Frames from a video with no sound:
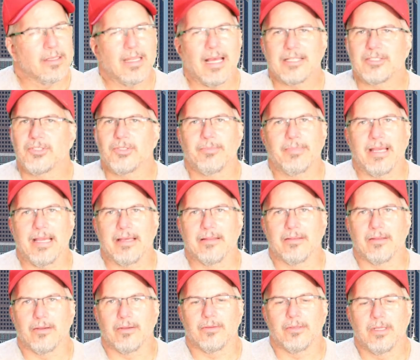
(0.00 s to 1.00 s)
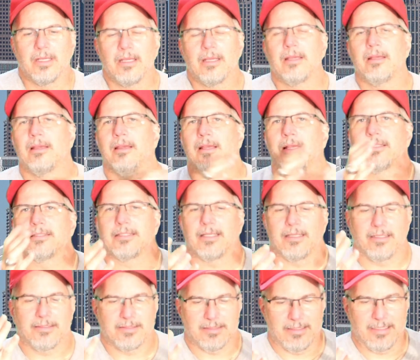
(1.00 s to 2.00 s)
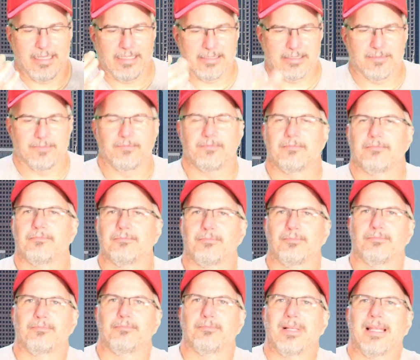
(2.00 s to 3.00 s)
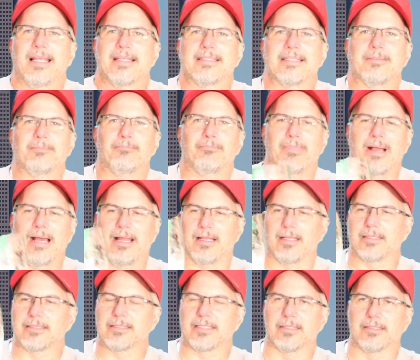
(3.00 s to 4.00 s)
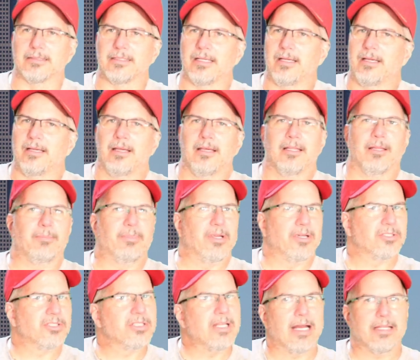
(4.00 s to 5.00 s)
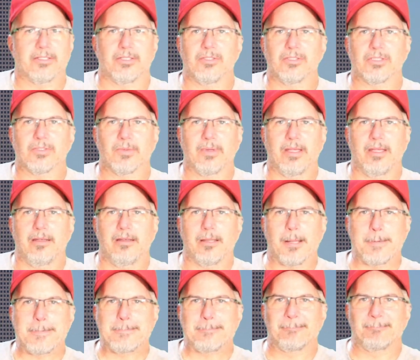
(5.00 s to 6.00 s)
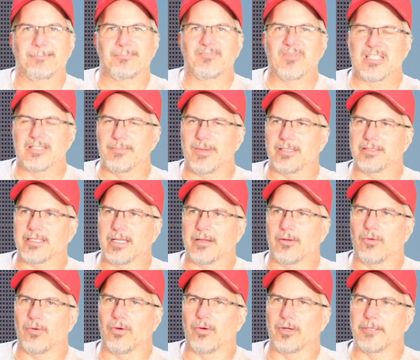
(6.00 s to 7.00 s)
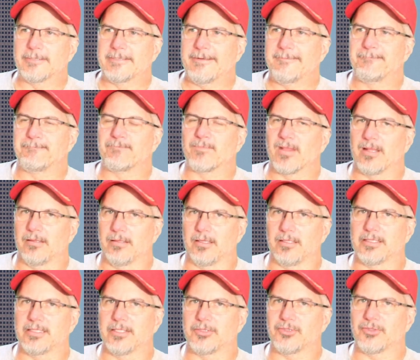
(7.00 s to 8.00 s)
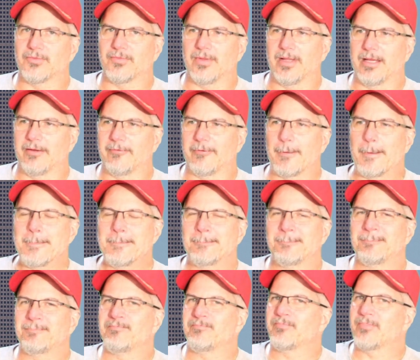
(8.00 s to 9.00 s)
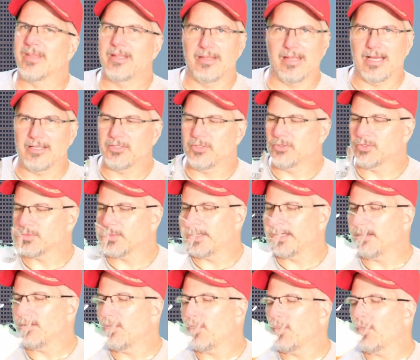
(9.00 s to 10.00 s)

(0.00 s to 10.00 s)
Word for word: Not too bad though. It's it's a nice pleasant balance because the beer's not too sweet. It smells like orange, little citrus flavor, not too sweet.